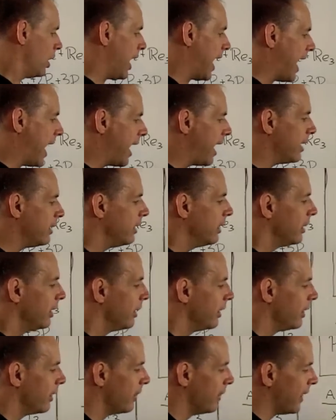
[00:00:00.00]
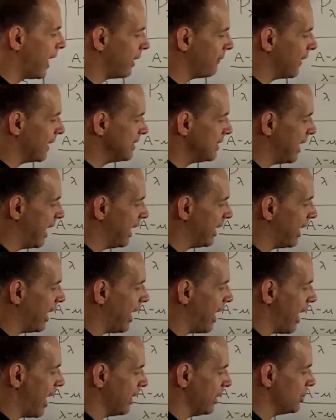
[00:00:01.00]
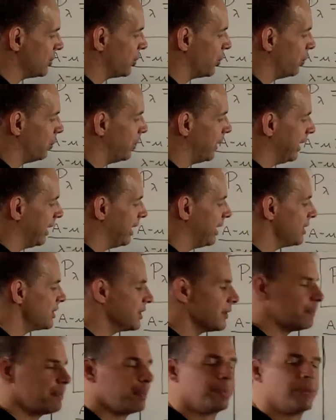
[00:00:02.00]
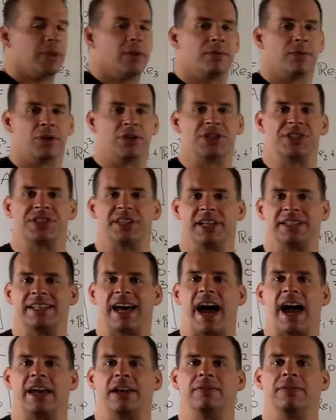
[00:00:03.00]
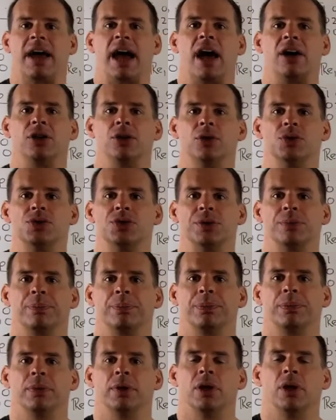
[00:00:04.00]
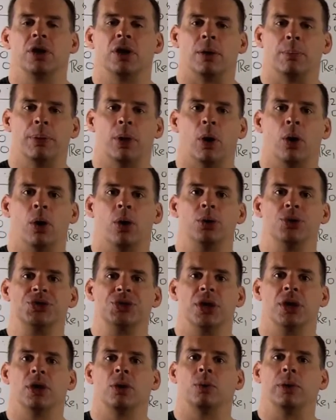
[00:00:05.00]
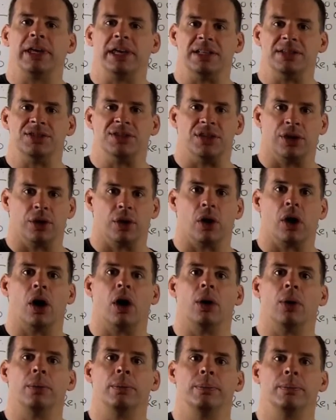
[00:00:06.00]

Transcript: and that if I take any two p's for distinct eigenvalues, compose, we get 0.